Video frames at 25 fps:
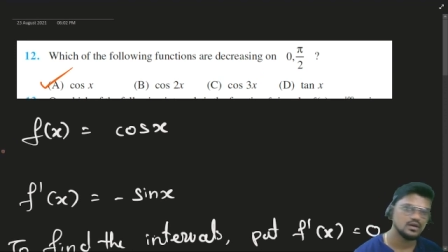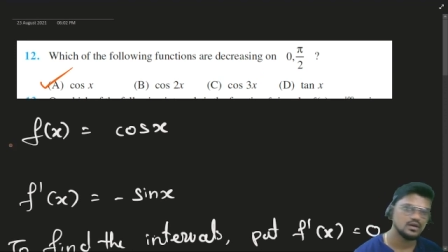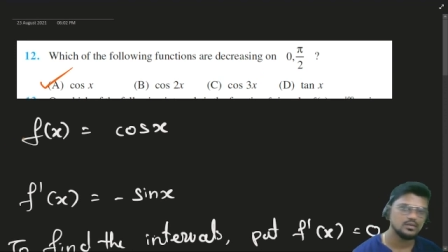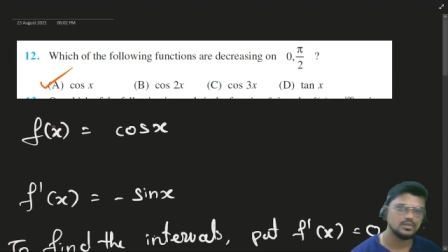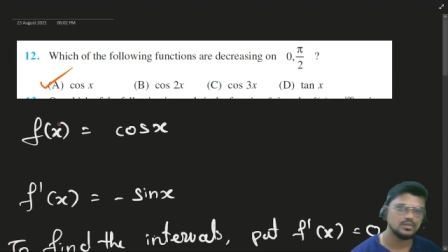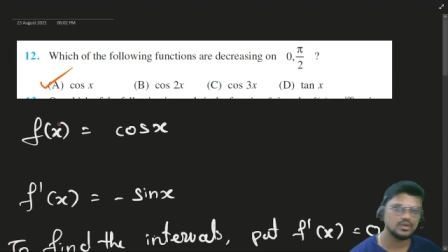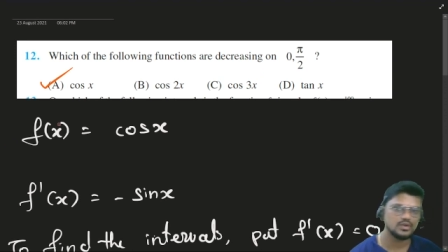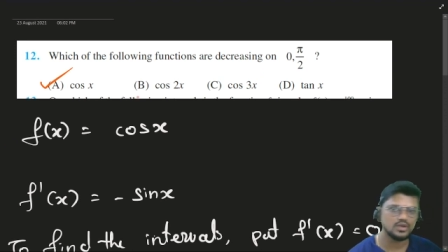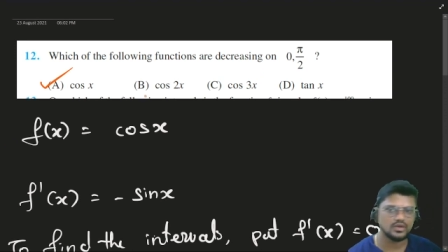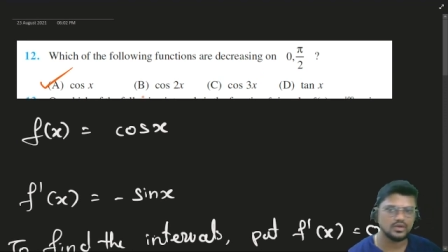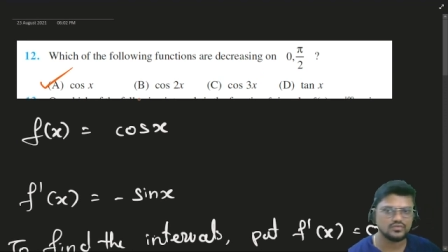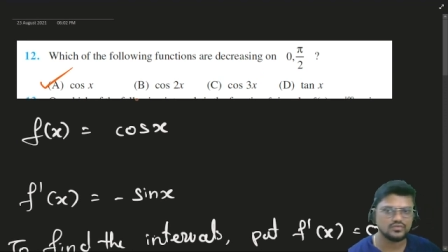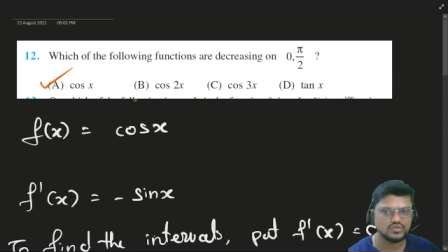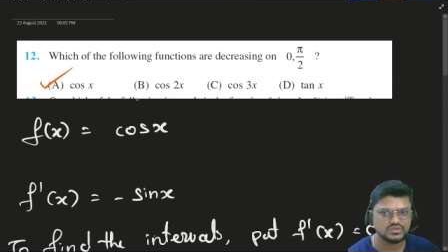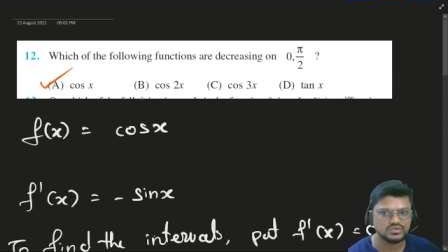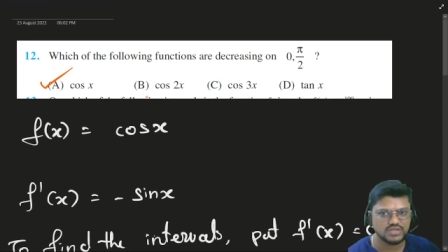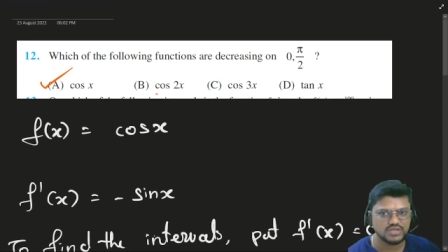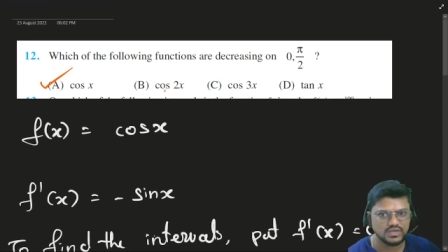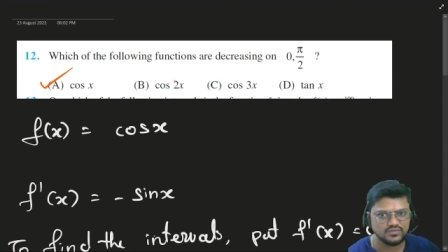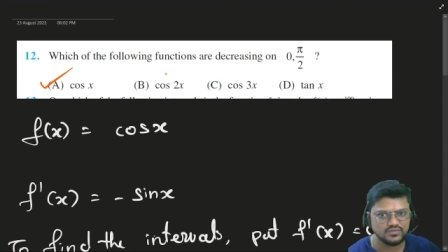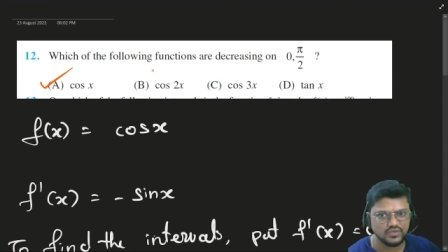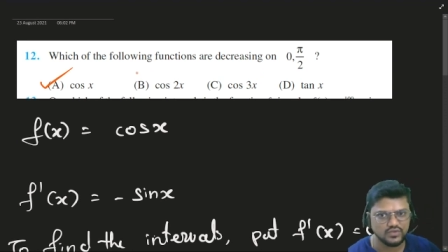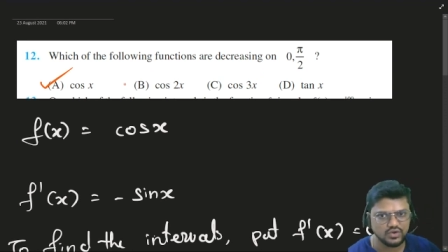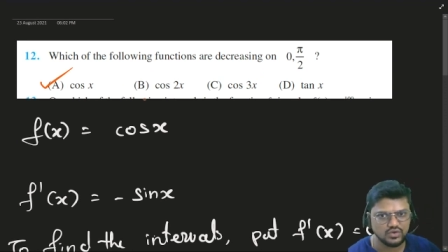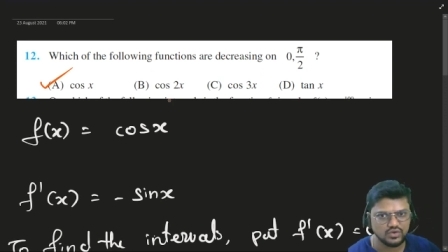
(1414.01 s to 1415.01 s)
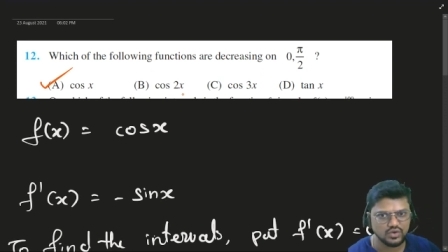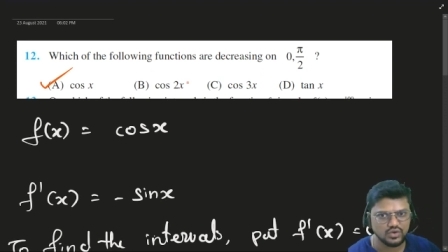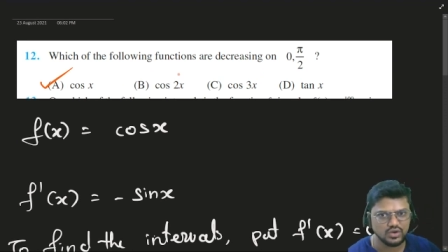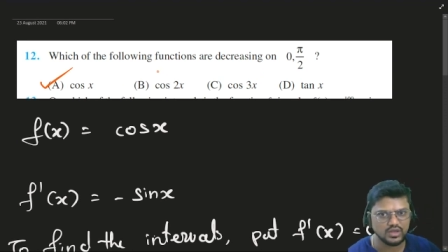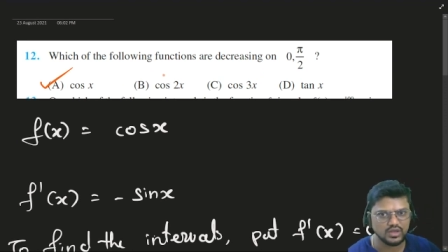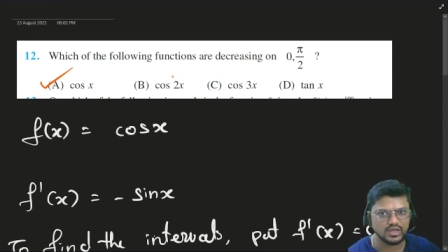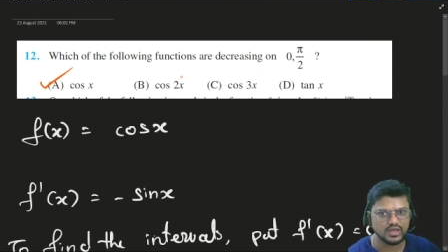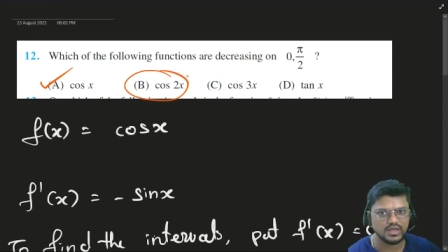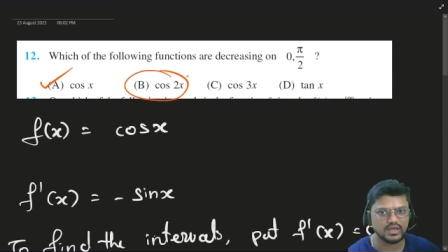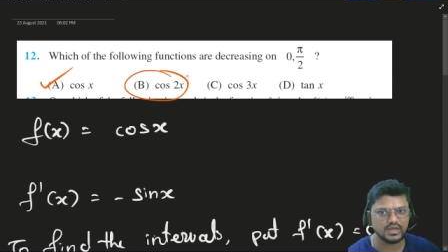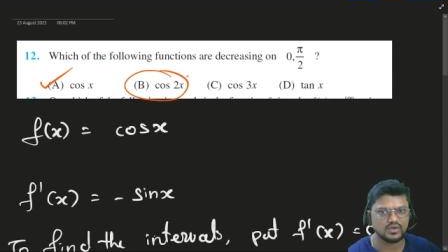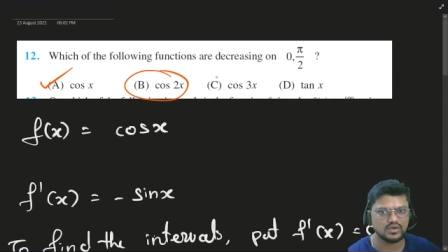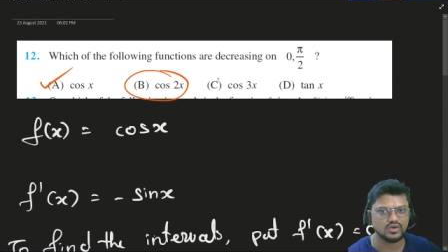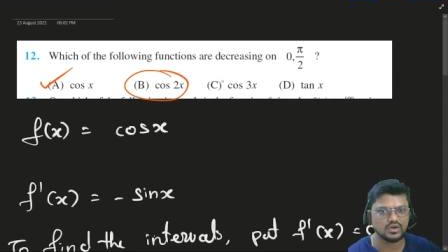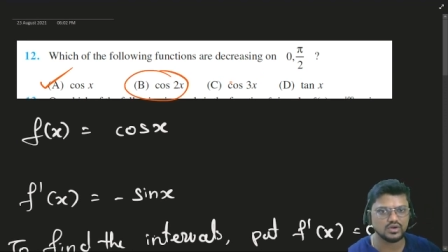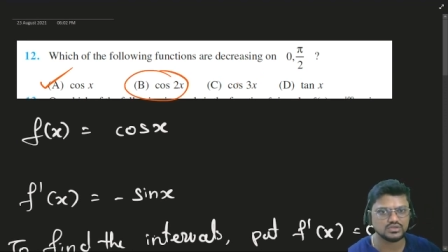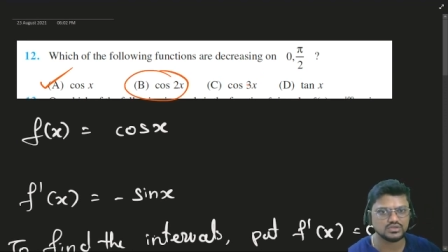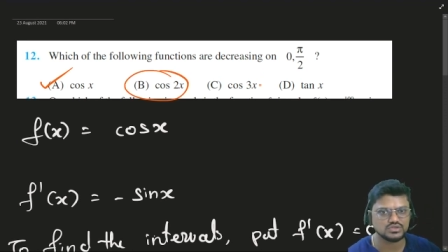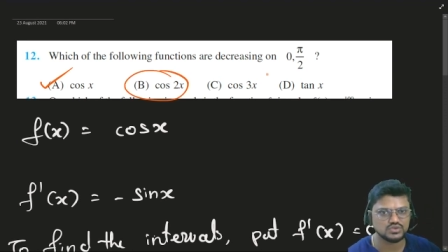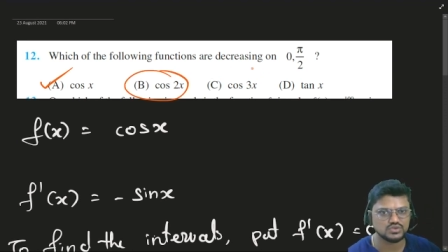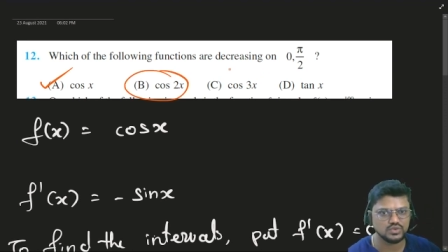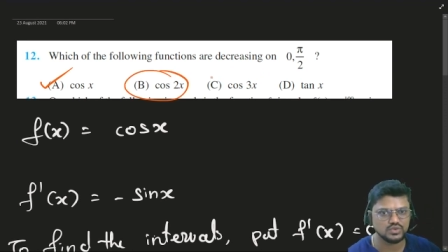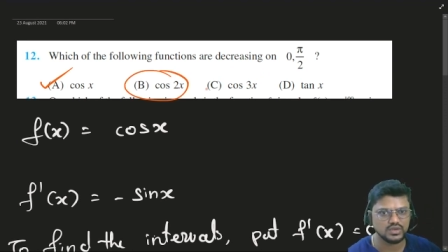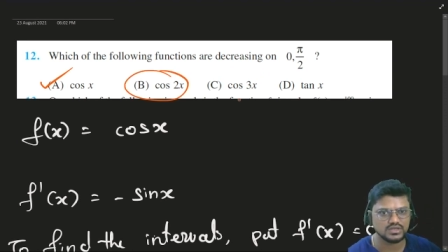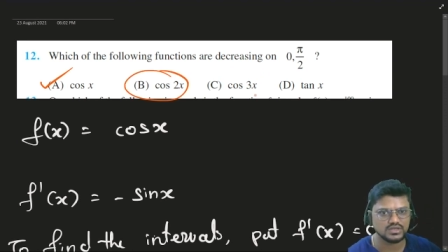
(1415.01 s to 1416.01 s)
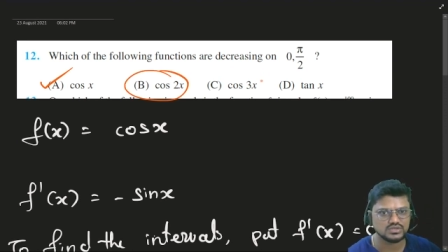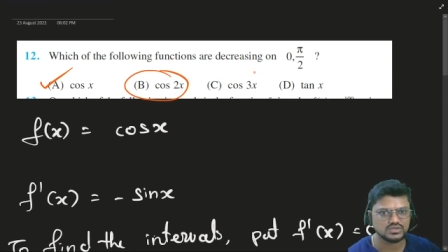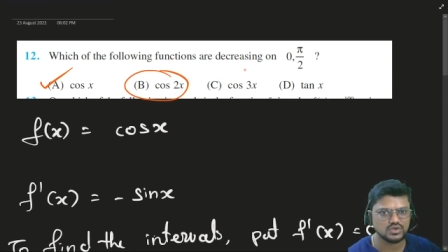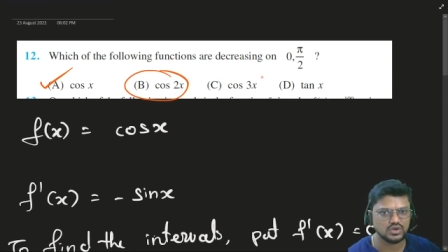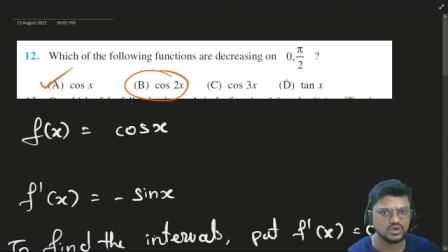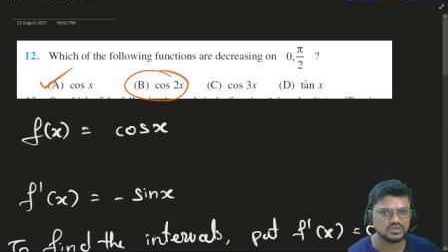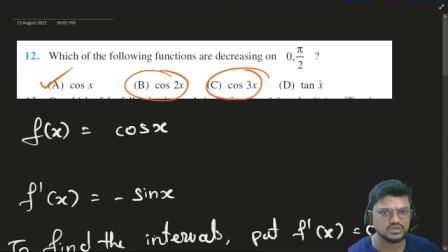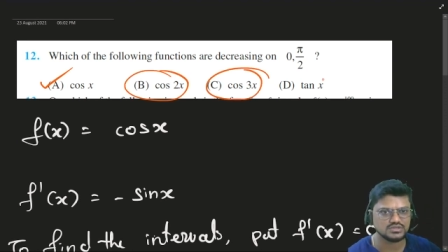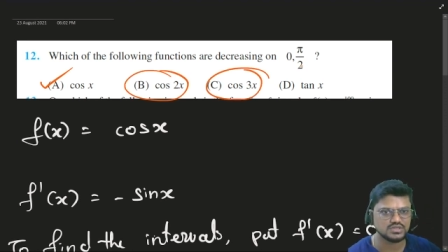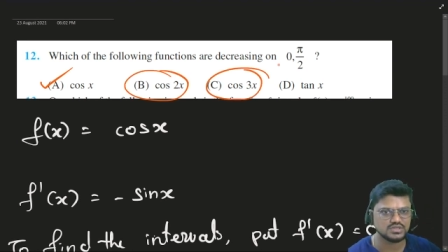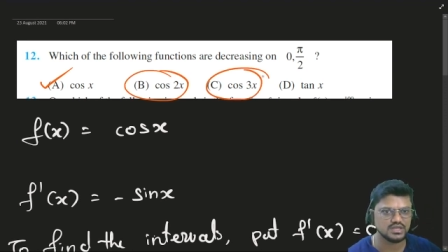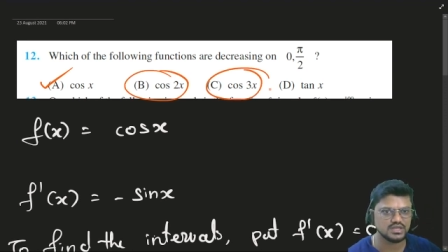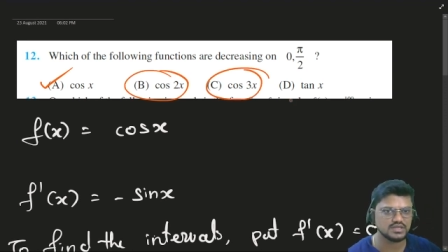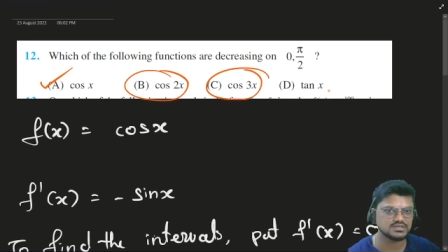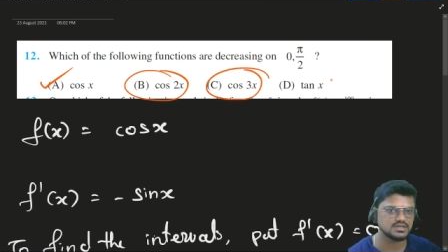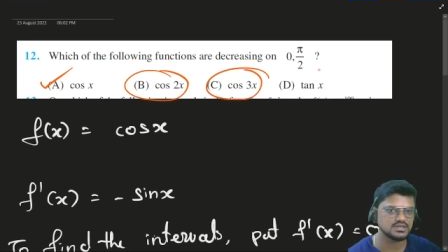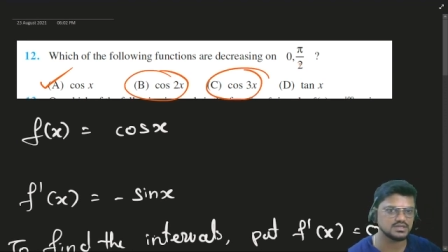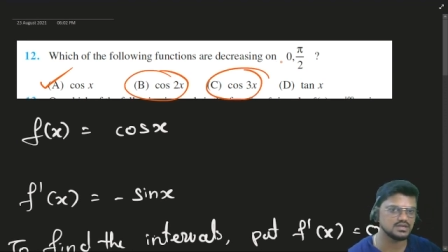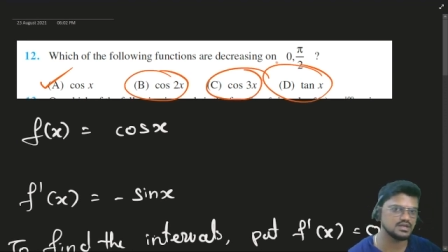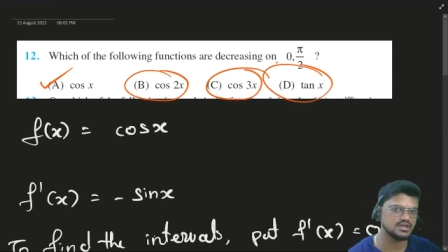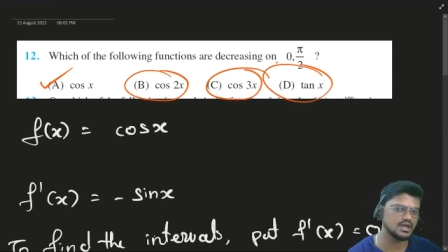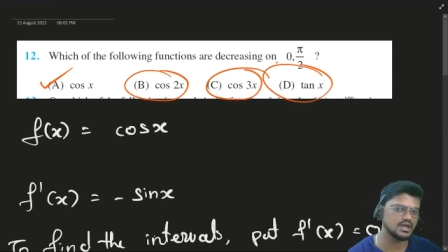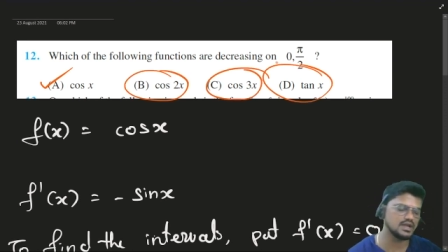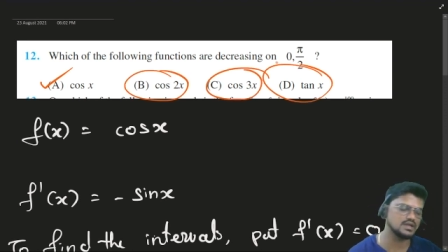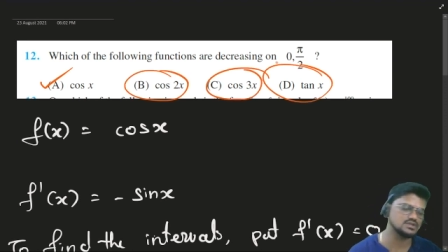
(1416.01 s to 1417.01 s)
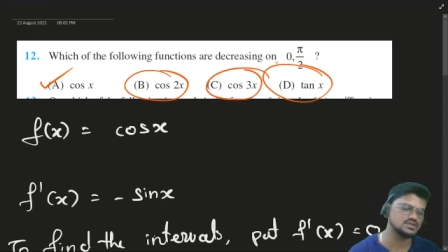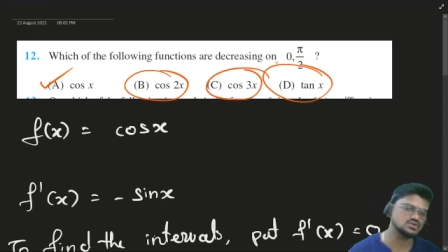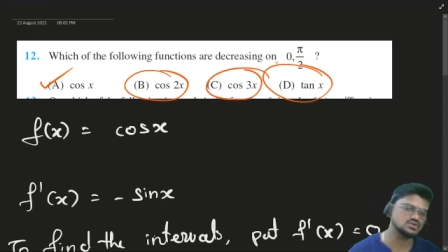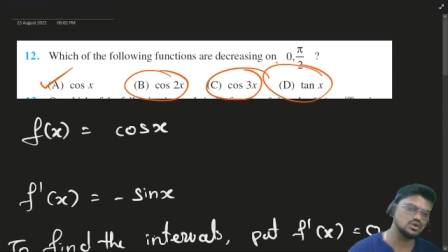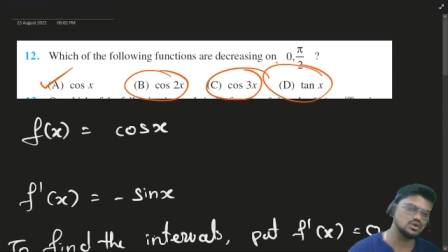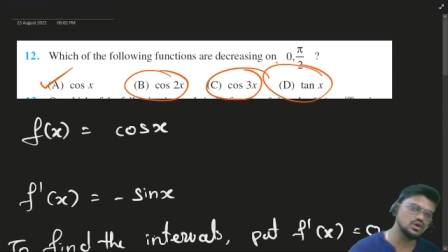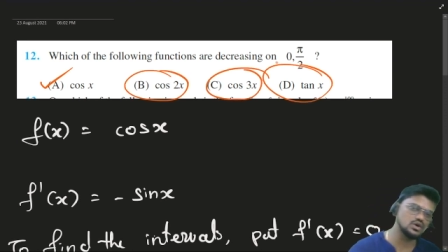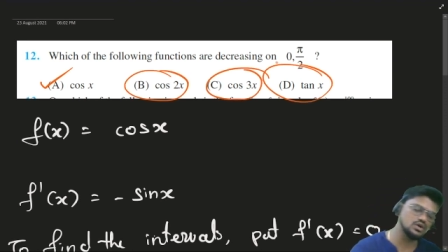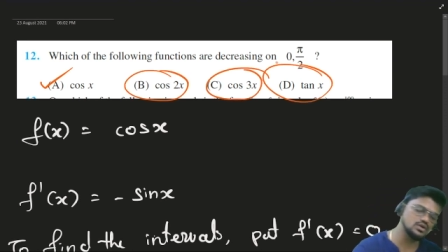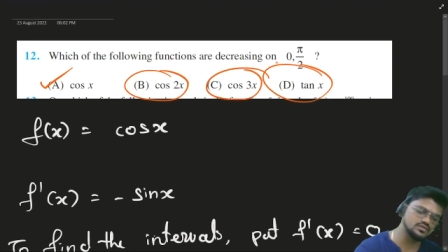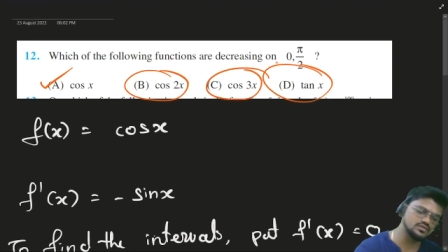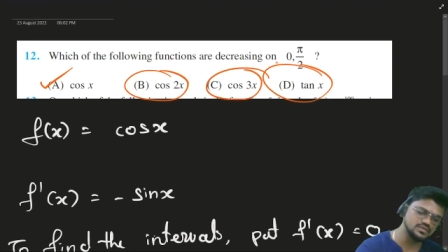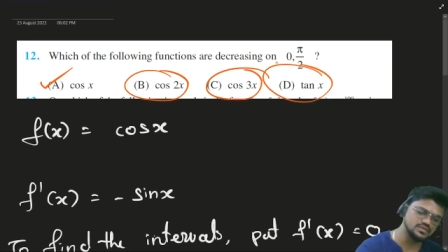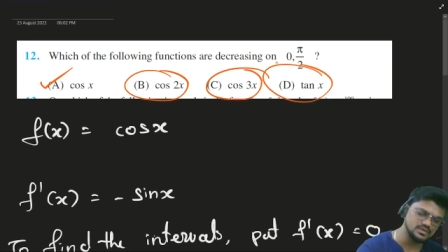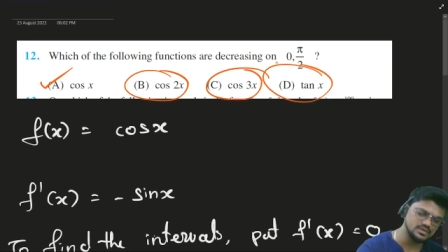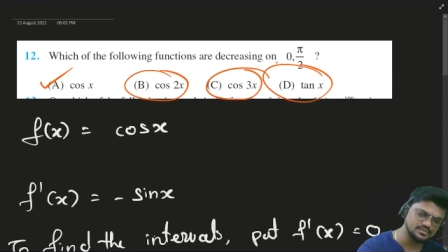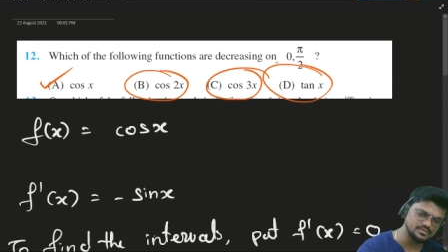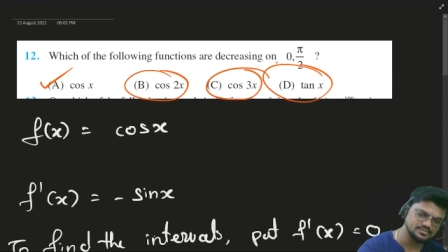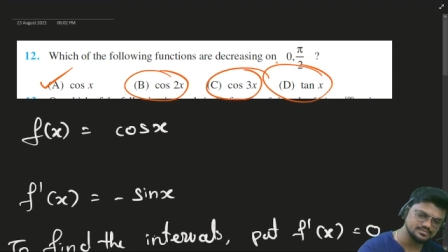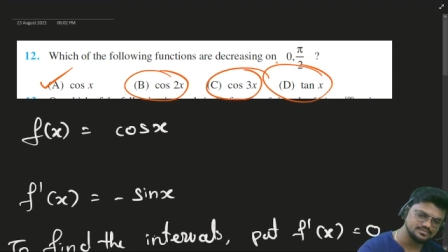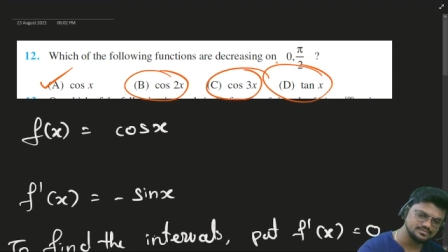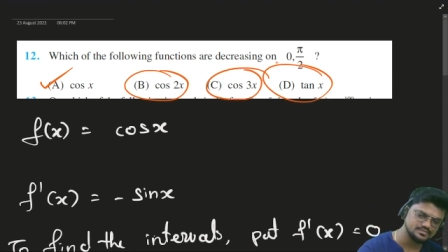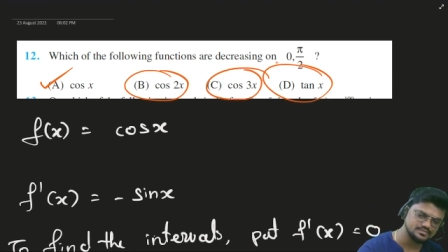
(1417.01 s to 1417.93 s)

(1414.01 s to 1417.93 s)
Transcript: But you have to check for cos 2x, cos 3x and tan x, all of them.